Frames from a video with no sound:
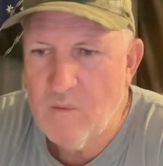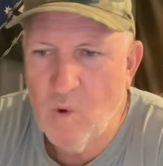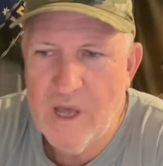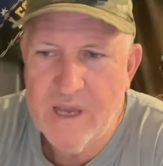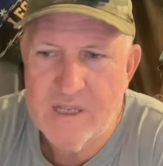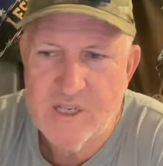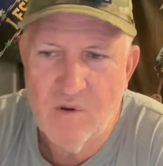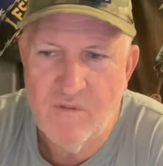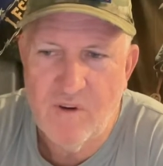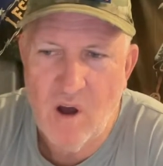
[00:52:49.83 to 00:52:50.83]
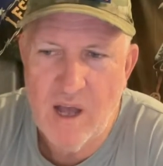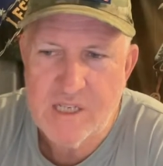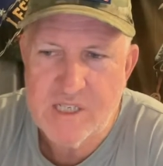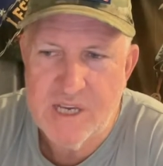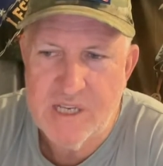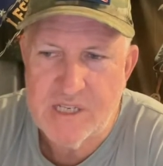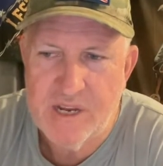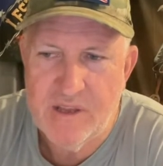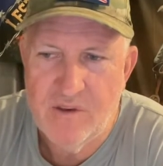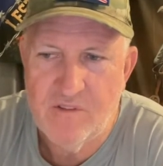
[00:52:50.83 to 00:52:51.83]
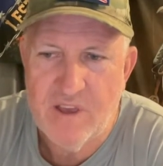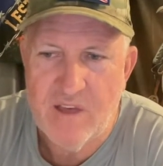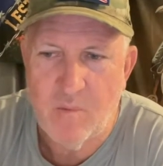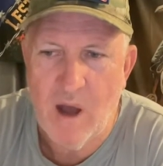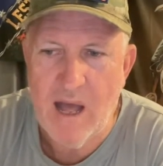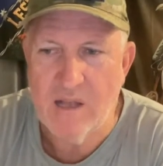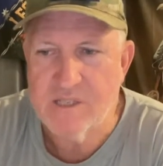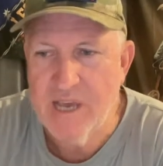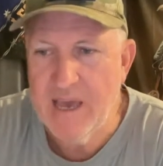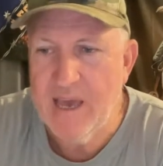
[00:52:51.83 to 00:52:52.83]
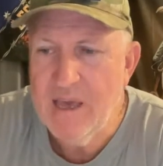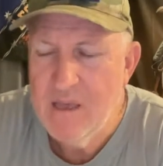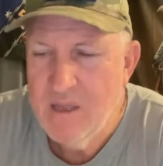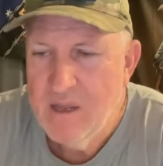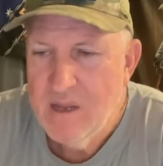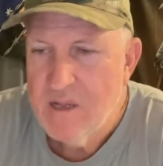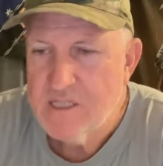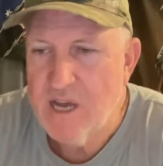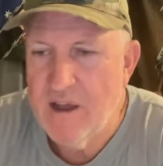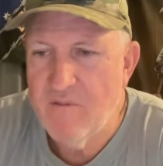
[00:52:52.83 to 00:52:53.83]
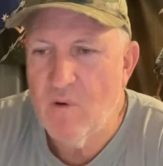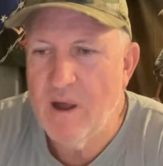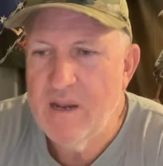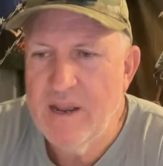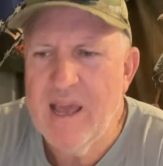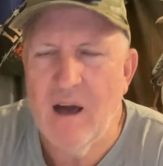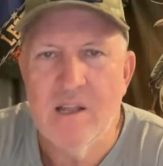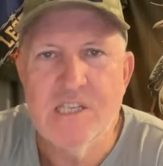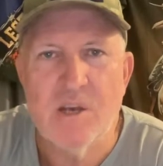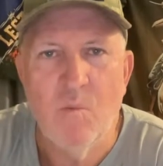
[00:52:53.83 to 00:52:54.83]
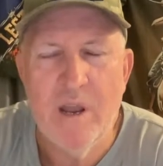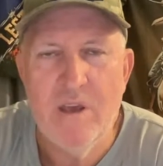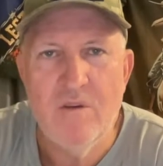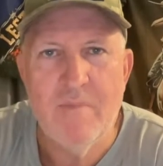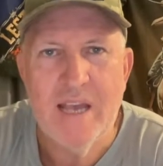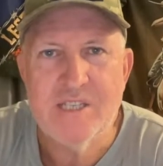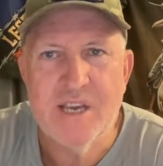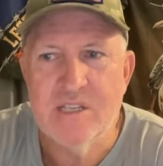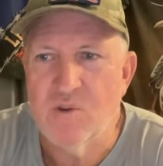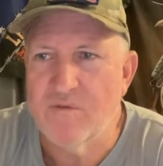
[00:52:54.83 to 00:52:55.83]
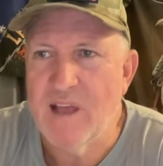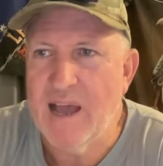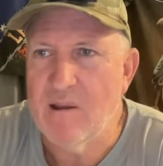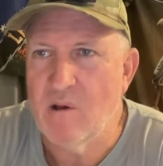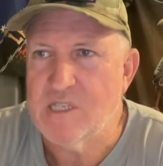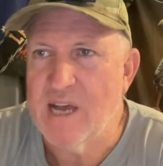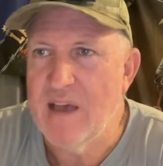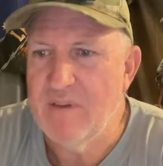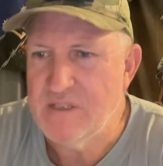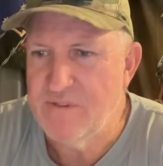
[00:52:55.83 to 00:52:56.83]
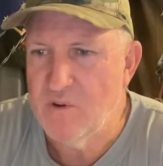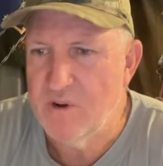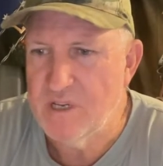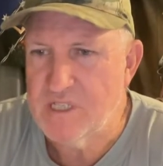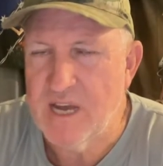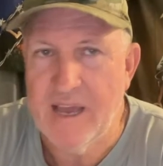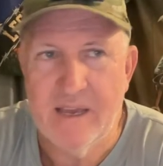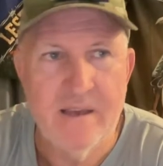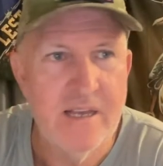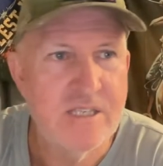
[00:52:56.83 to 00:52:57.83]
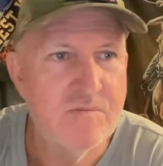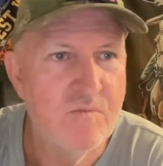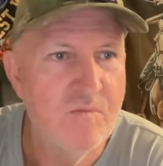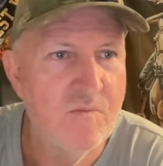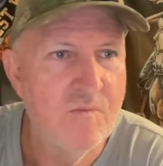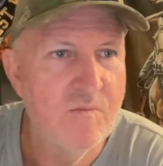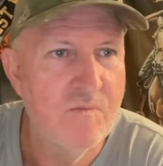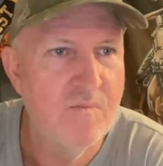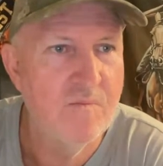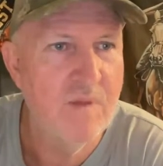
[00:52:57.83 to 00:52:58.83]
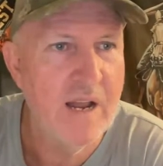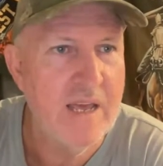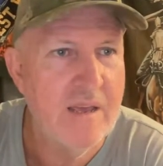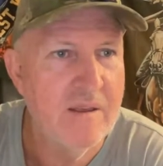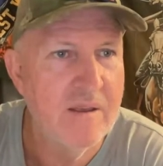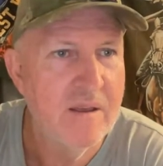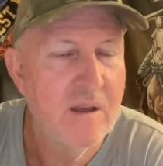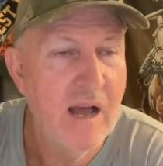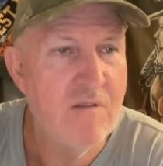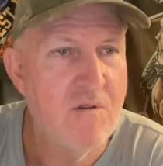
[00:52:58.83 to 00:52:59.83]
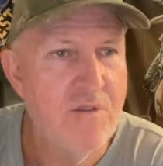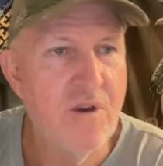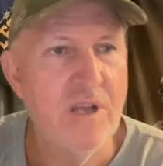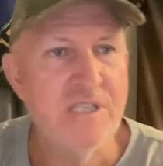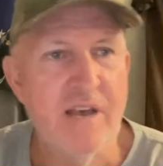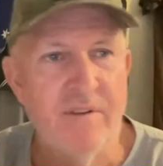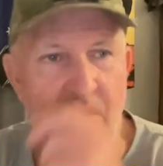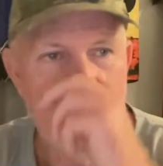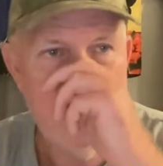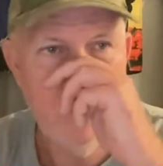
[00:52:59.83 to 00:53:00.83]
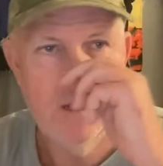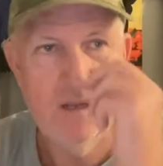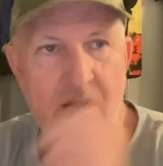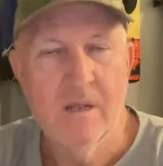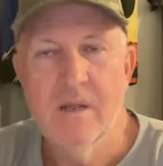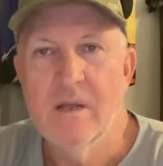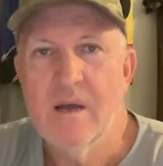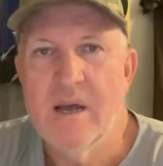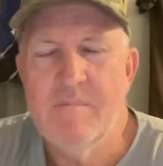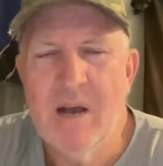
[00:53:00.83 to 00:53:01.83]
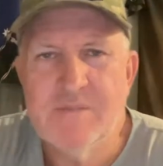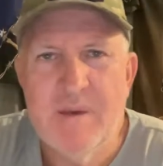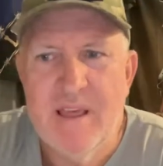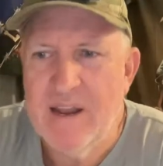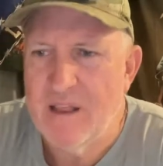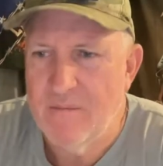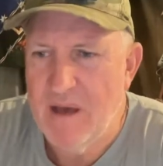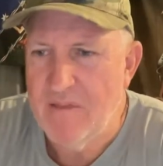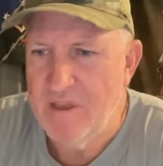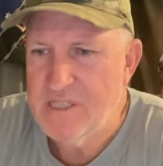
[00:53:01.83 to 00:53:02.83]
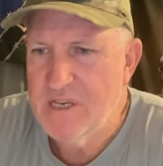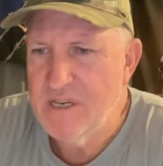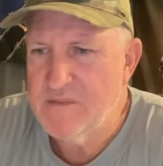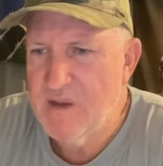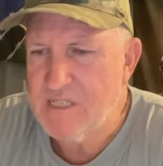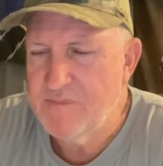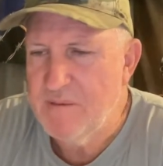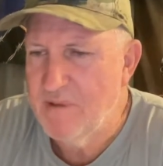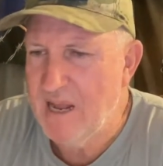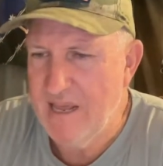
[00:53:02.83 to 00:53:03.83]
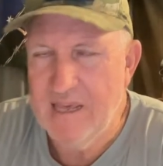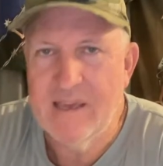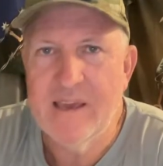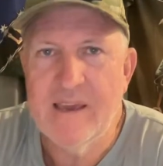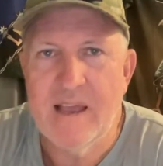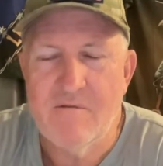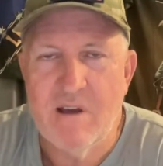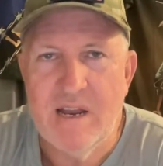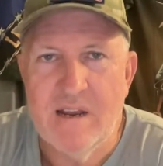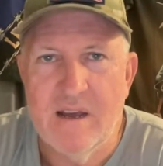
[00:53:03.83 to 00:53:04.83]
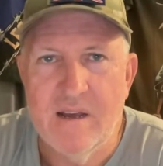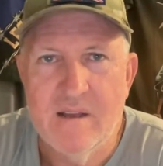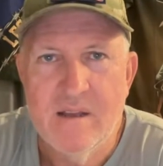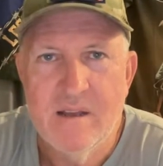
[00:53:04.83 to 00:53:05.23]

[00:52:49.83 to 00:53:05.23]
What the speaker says: week until fire season in New South Wales. Yeah. So everyone, now listen, when are you Mexicans off daylight savings, for goodness sake? It's bloody 137 on. It must be the end of the month, is it? You must be bloody getting ready to